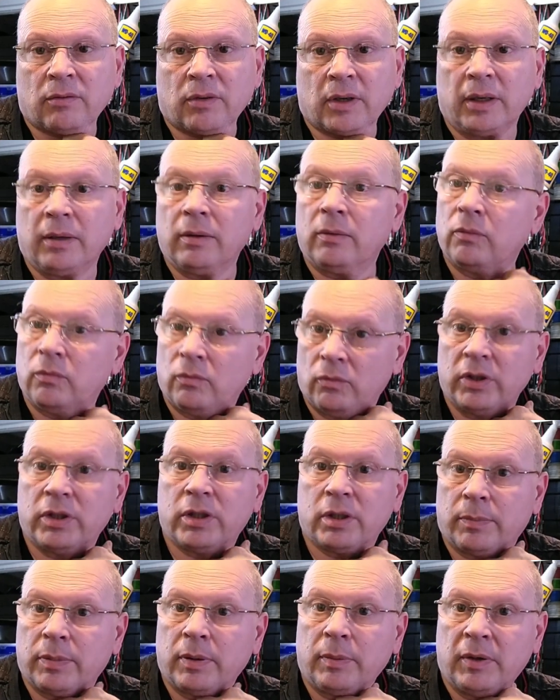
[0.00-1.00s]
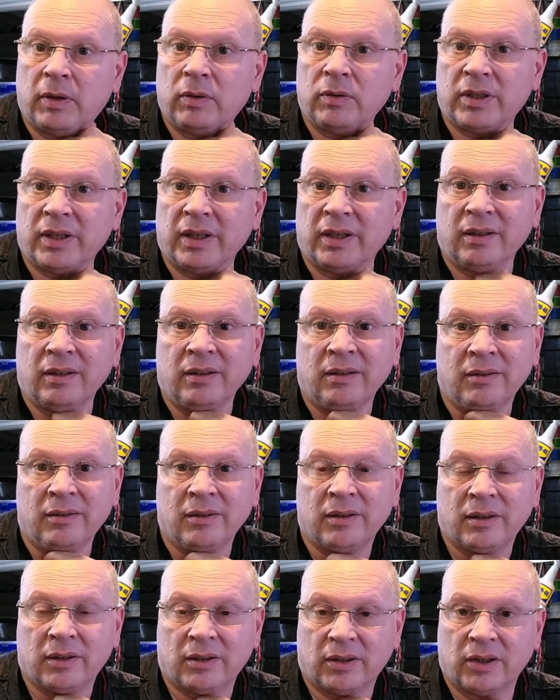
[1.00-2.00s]
right, which are promoting
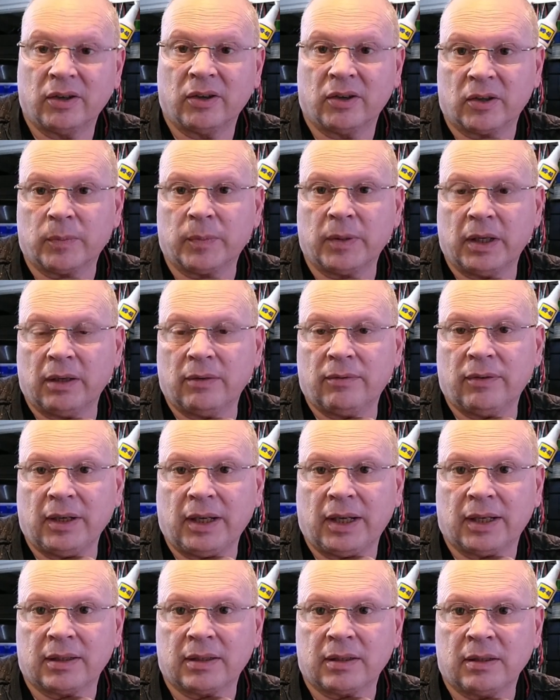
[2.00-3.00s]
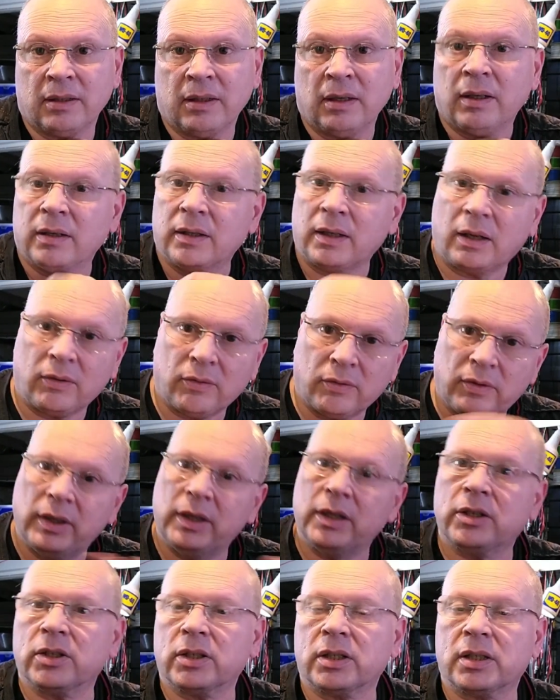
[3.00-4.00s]
the Earth being flat. Now, the
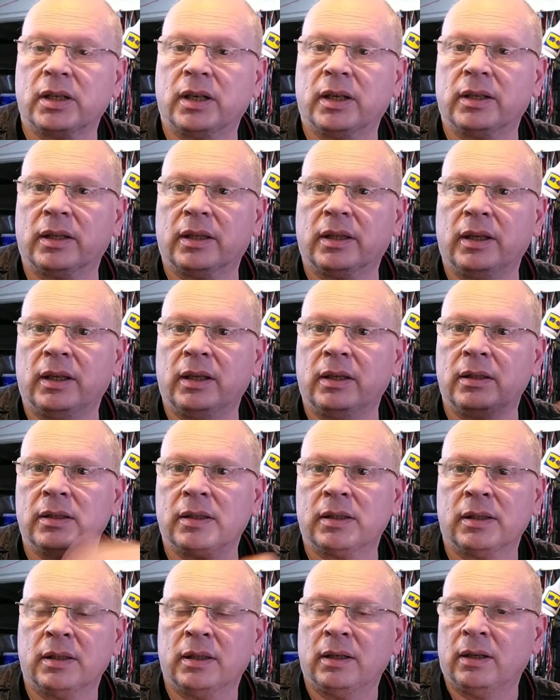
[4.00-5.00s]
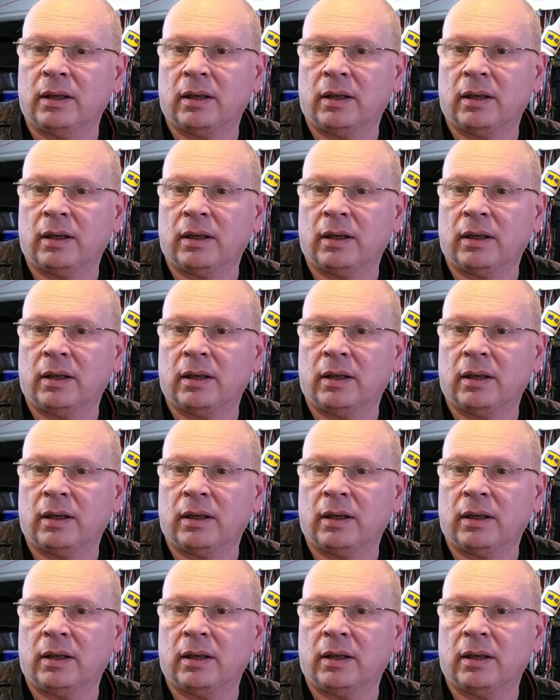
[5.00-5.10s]
religious side of things,